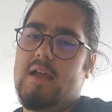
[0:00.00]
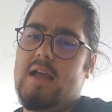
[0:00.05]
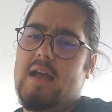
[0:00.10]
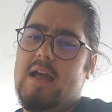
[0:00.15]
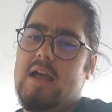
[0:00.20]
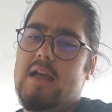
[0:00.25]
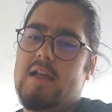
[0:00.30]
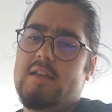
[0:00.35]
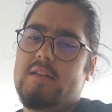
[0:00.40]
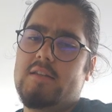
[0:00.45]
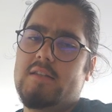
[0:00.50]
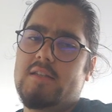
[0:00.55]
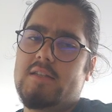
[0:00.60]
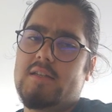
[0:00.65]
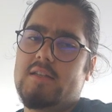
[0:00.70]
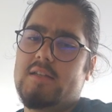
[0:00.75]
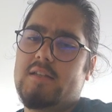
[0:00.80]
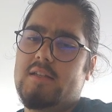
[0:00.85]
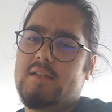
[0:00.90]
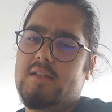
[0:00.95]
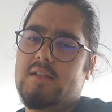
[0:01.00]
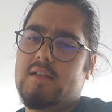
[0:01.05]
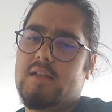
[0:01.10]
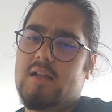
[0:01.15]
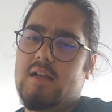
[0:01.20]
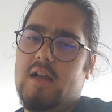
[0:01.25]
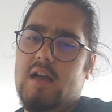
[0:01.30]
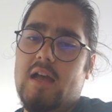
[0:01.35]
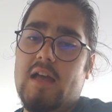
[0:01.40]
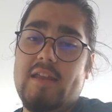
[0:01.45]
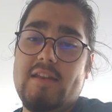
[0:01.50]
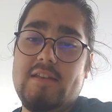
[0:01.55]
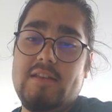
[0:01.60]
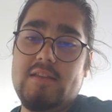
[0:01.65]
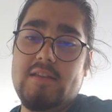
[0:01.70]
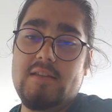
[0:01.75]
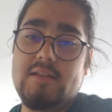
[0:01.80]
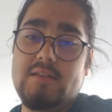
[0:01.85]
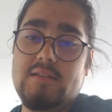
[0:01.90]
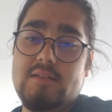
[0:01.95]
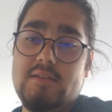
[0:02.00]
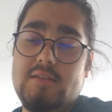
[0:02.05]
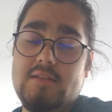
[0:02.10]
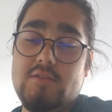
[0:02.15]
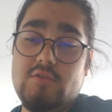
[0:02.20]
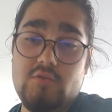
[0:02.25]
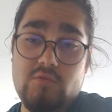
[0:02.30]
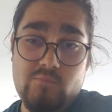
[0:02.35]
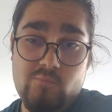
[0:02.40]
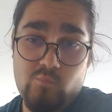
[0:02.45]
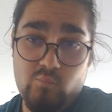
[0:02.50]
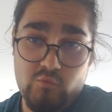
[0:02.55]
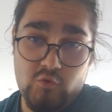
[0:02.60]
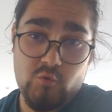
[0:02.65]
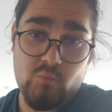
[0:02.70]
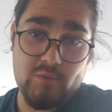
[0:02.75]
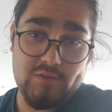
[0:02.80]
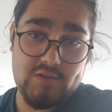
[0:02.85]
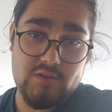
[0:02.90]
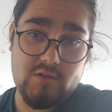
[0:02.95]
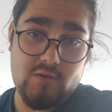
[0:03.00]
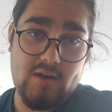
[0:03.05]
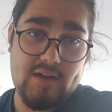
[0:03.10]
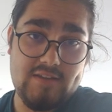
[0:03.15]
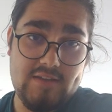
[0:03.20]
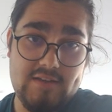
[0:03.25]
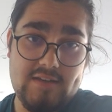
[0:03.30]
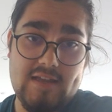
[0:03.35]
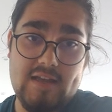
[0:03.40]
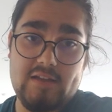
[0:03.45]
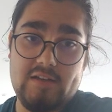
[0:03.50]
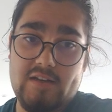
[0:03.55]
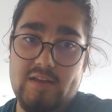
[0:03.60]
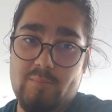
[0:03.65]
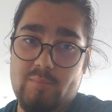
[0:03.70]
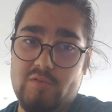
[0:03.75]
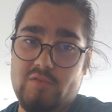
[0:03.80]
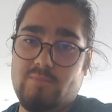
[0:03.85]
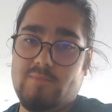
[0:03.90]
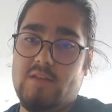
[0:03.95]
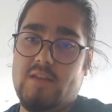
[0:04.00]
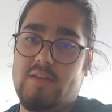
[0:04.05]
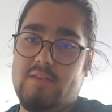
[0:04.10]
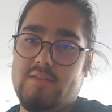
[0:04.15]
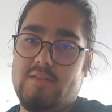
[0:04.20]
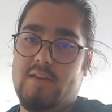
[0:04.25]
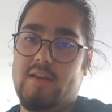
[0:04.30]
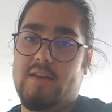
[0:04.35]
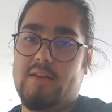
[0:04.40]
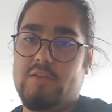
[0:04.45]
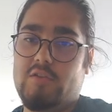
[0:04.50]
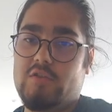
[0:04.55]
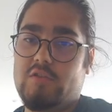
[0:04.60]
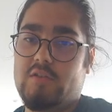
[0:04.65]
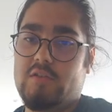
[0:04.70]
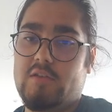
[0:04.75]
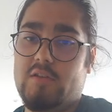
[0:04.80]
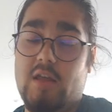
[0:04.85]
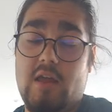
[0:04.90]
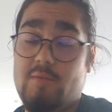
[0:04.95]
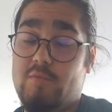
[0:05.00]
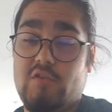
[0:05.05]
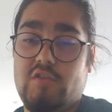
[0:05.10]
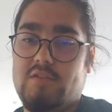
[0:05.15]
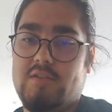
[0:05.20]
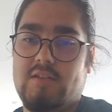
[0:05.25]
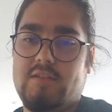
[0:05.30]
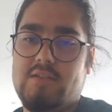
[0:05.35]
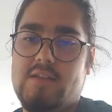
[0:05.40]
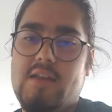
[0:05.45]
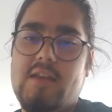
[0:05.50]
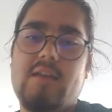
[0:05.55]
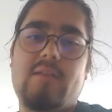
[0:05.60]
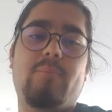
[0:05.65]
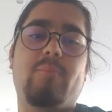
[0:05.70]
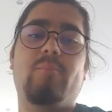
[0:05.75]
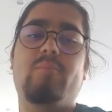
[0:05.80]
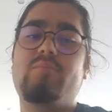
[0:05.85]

and I do want to know, I did calculate bishop takes g6 here,